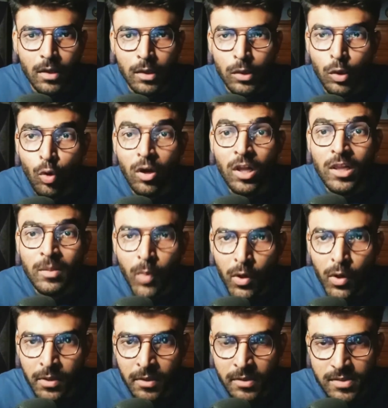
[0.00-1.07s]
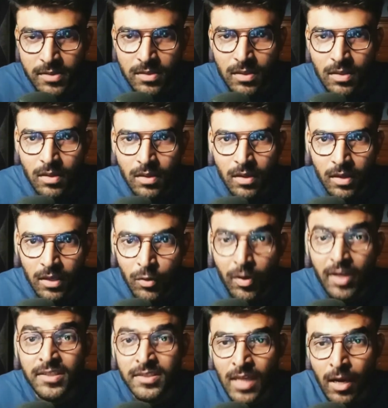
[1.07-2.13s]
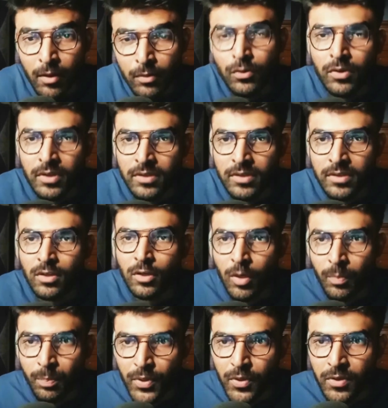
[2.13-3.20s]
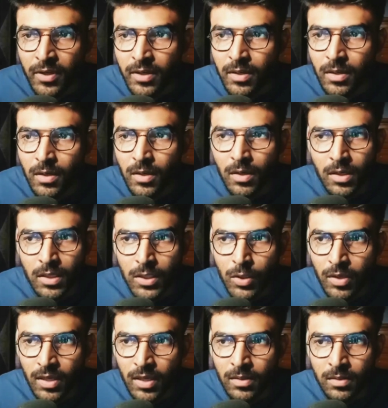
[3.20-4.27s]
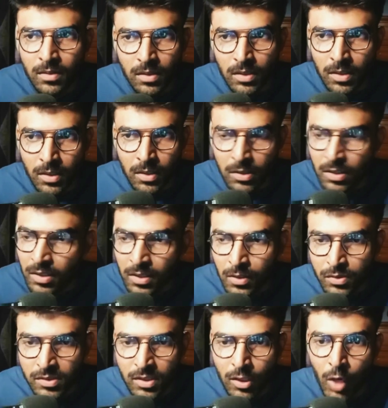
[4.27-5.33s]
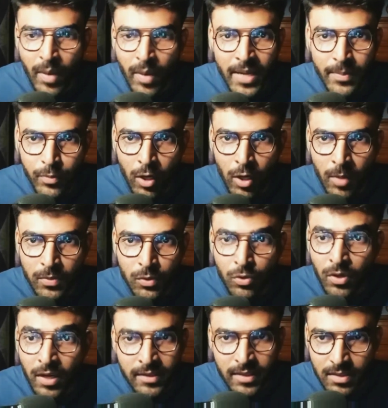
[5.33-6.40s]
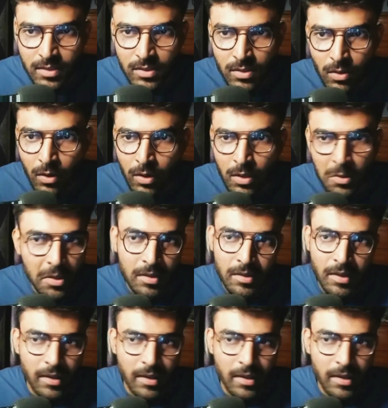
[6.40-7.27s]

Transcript: local models. You can download in a computer. You can either use the command prompt to run it, or you can